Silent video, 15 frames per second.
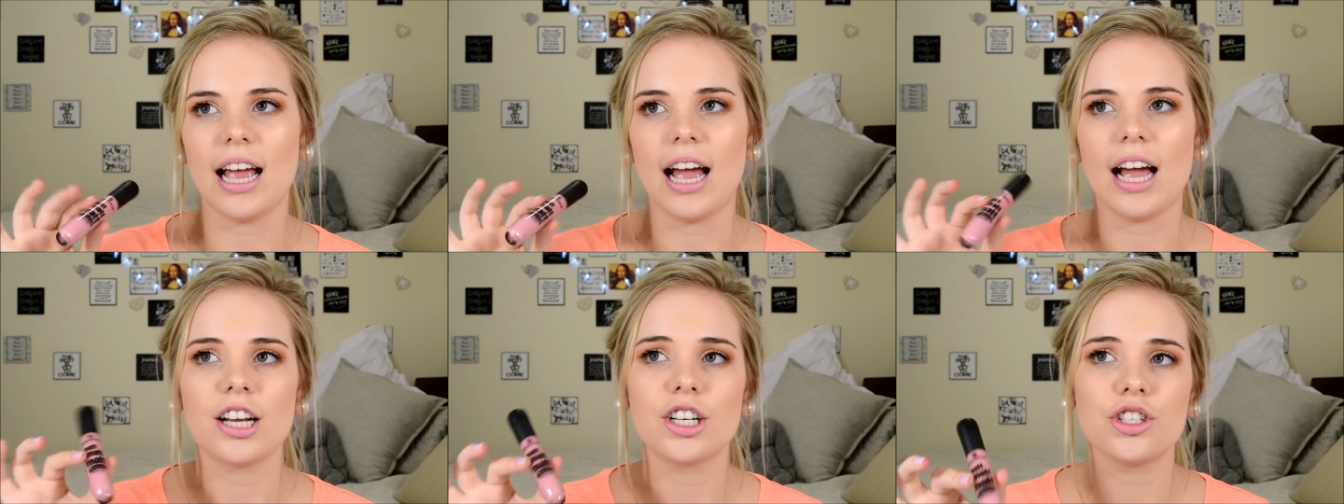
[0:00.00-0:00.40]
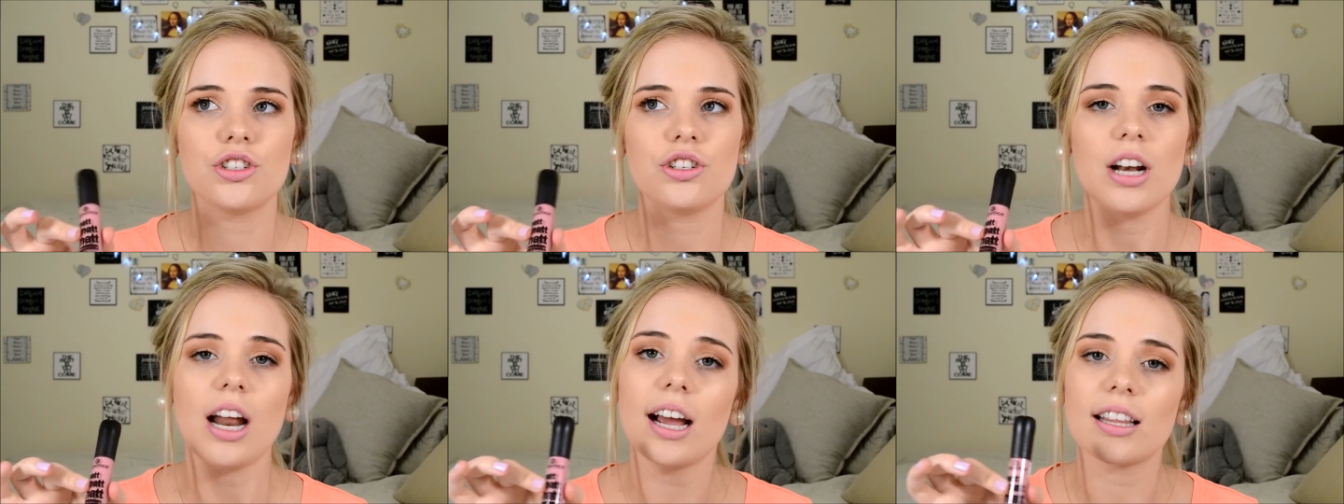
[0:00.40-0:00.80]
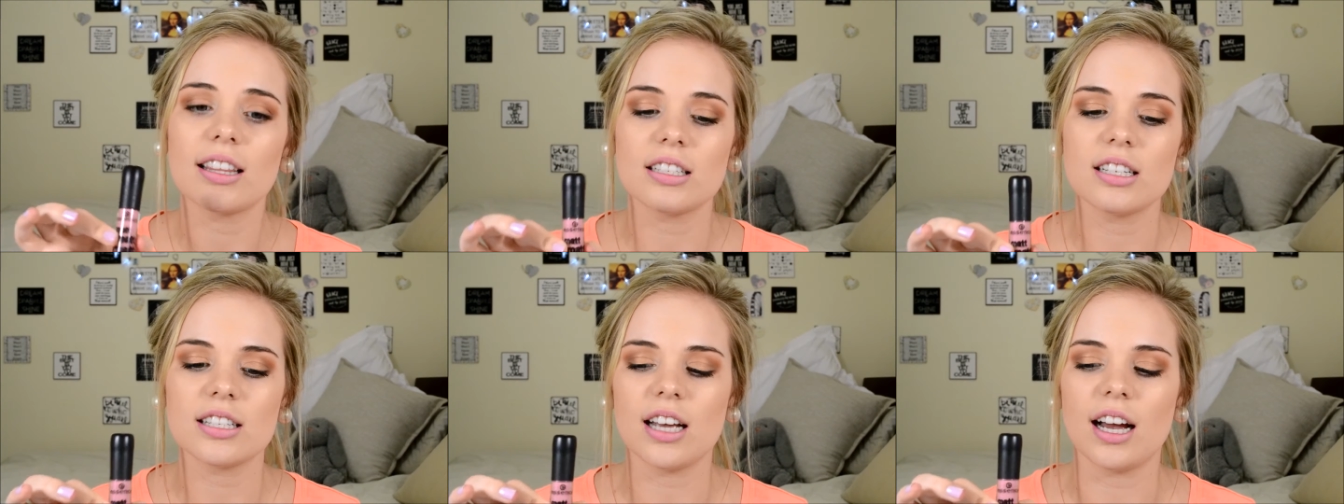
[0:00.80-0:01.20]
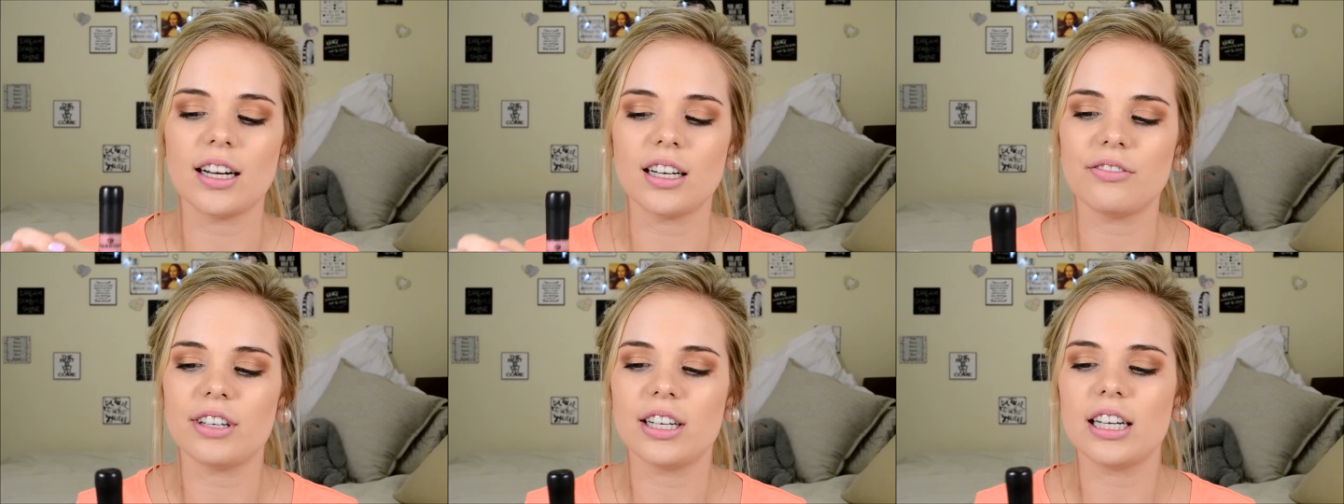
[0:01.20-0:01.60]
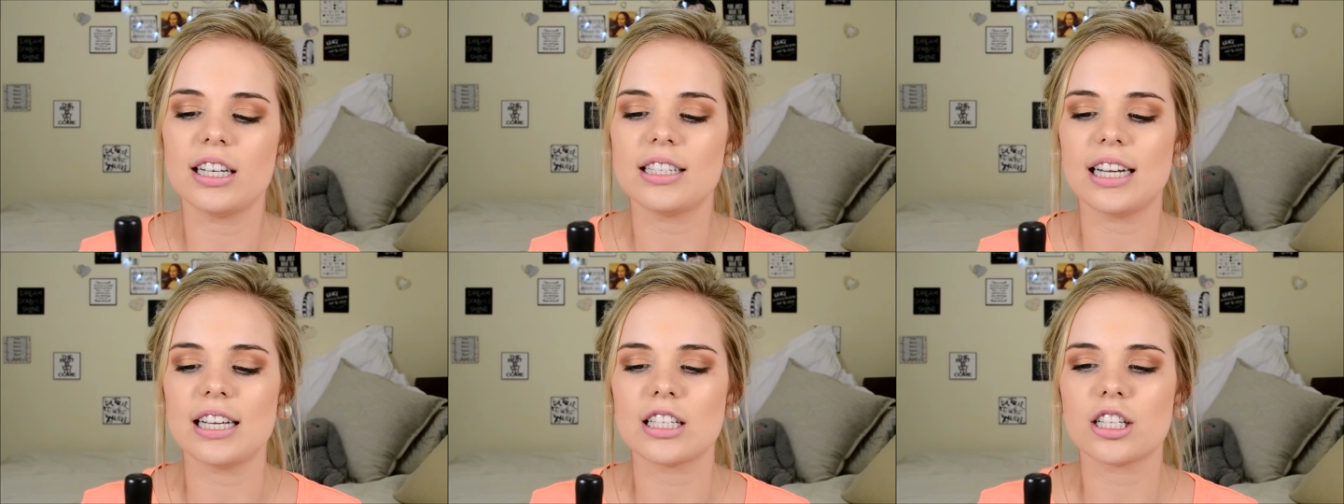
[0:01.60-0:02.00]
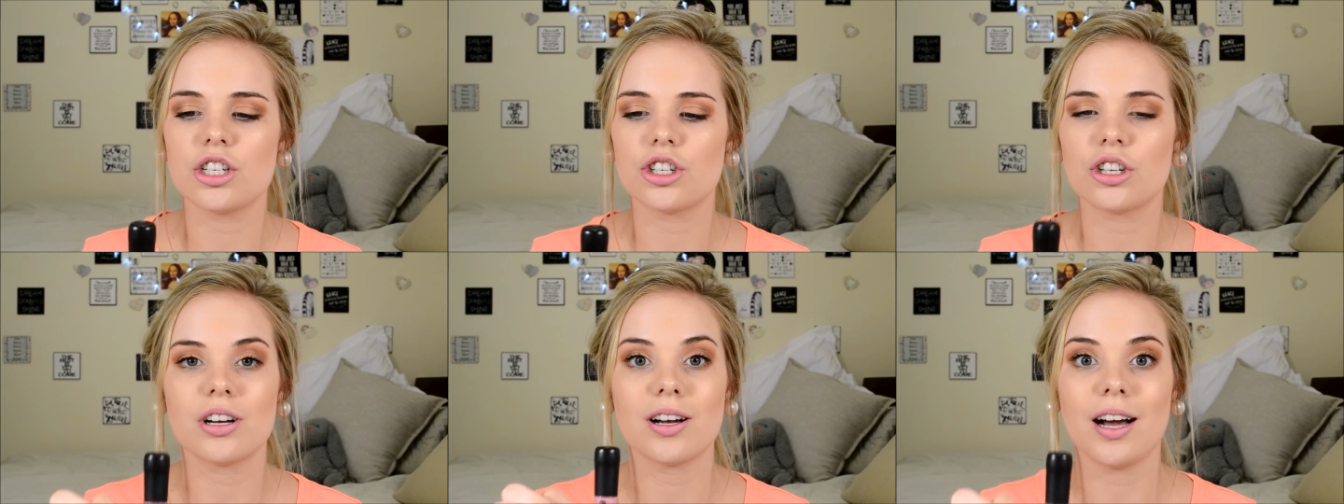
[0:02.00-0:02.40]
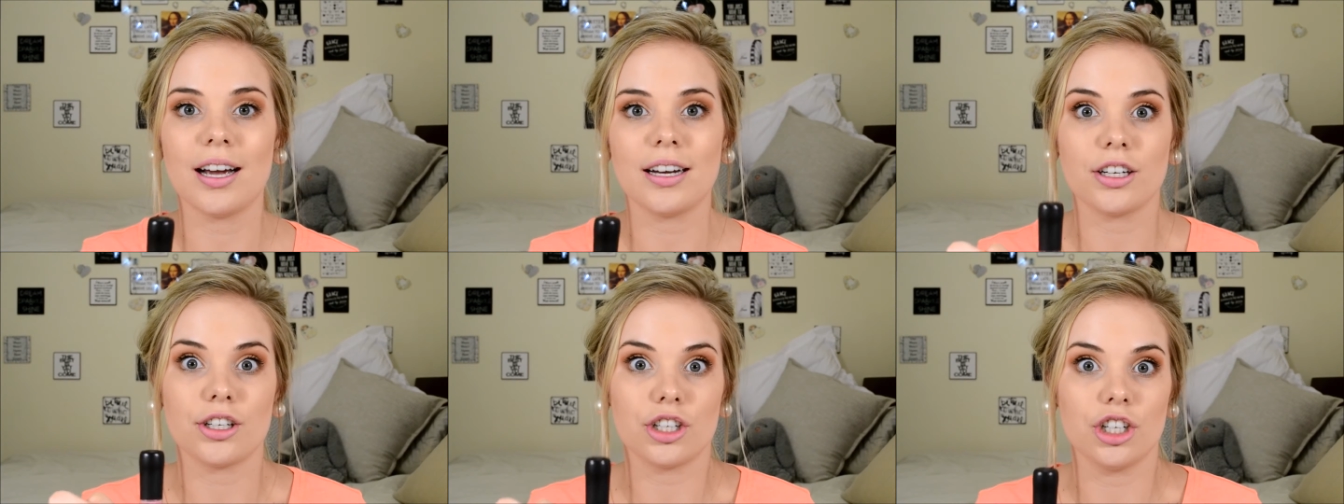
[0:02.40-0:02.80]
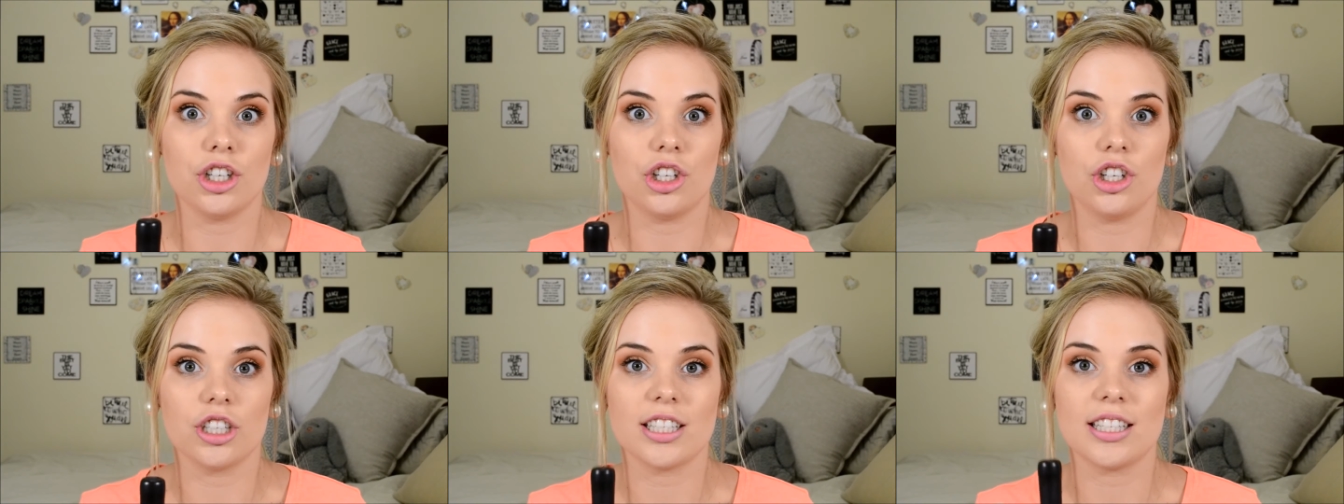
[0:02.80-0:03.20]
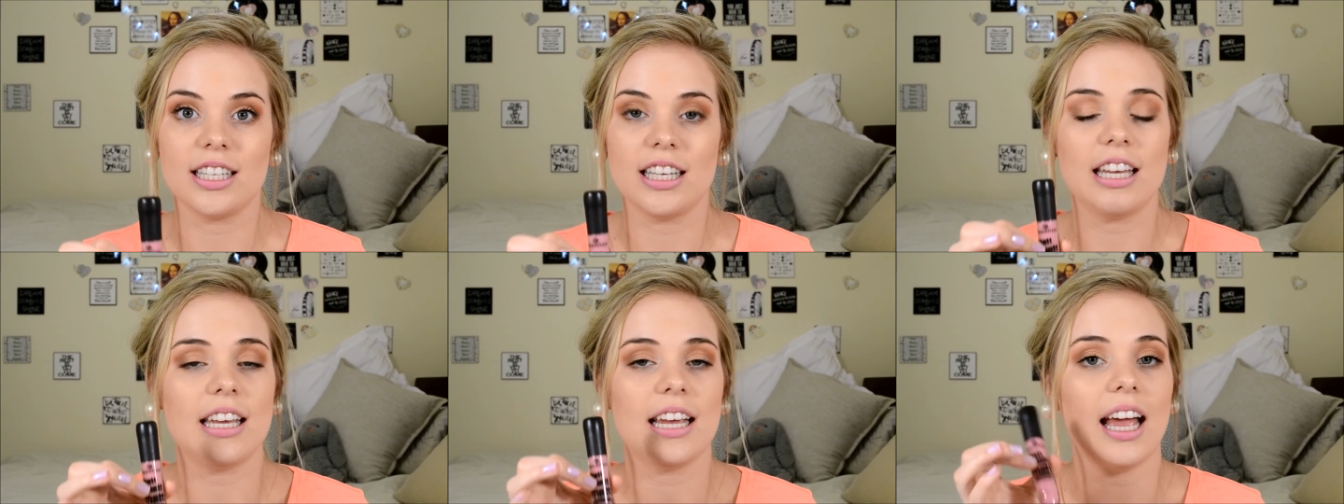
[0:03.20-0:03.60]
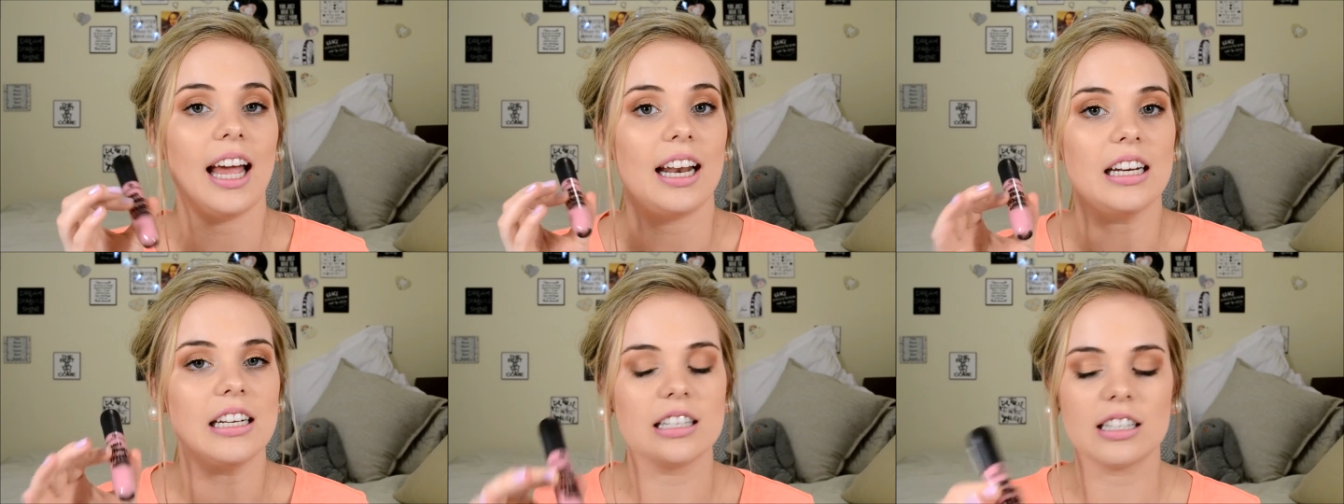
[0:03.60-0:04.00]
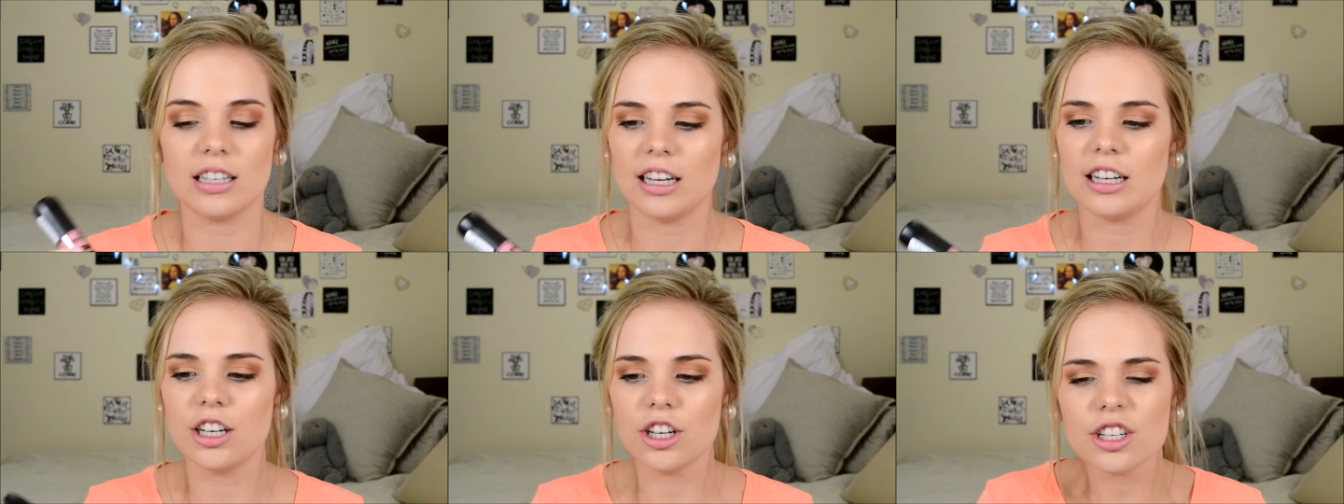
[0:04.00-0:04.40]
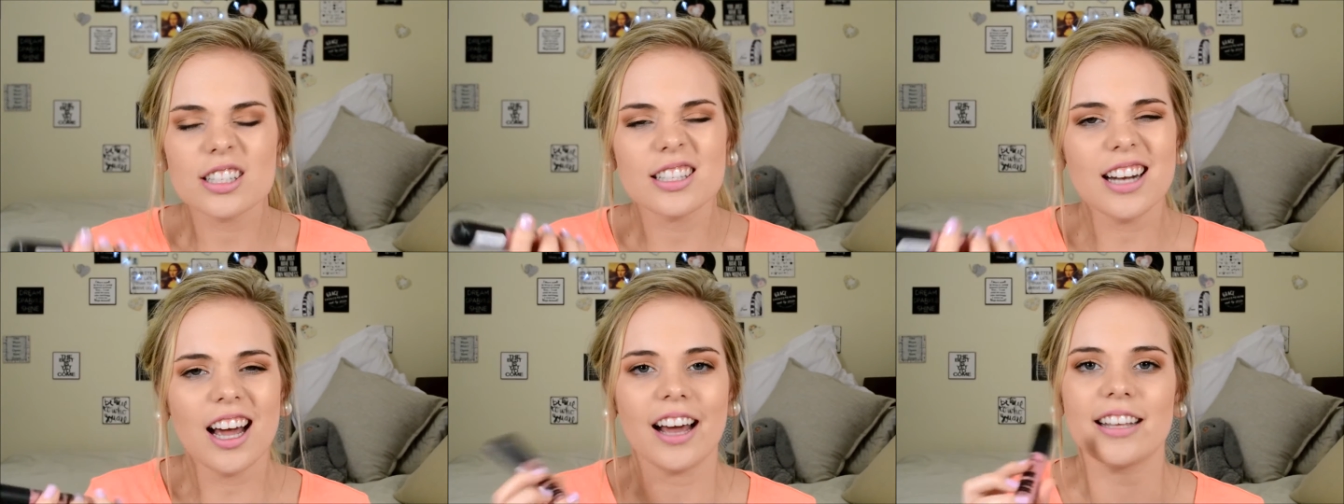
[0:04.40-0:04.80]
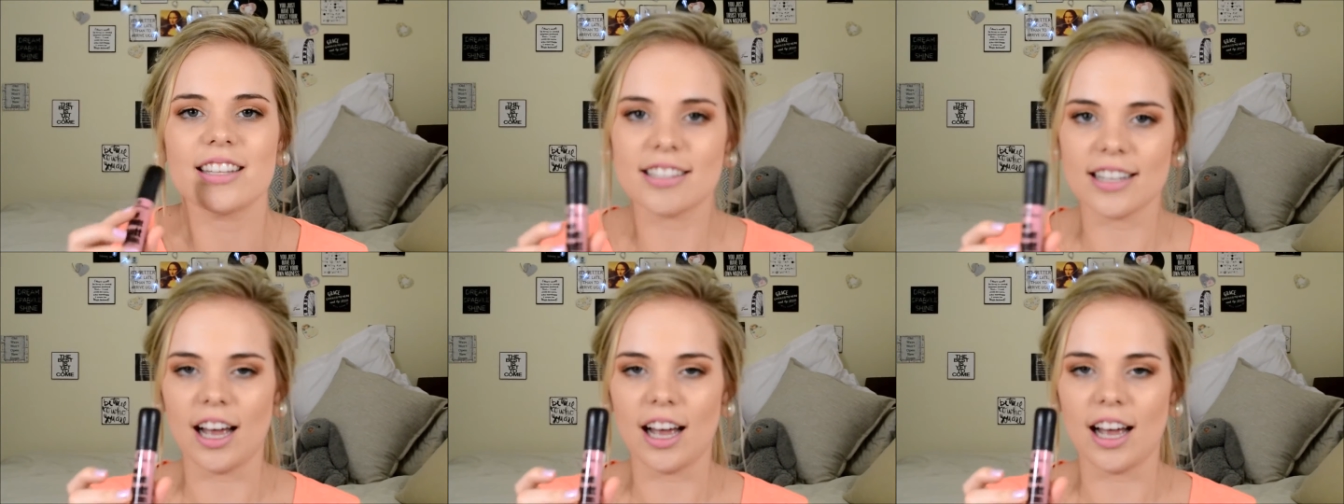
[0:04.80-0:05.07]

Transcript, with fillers: I do like the design of it. It does look kind of classy and it looks nice.